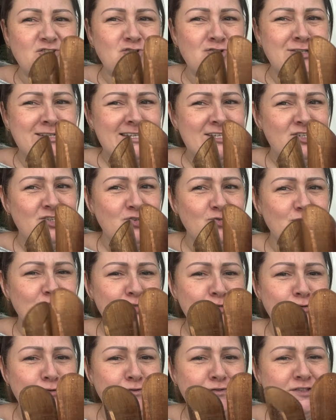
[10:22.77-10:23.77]
traditional
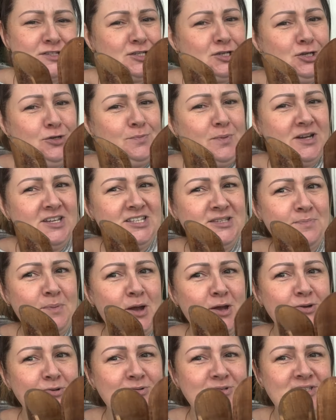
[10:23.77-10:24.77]
sort of scoop, I
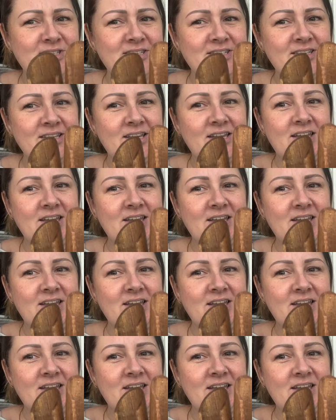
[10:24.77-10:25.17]
suppose.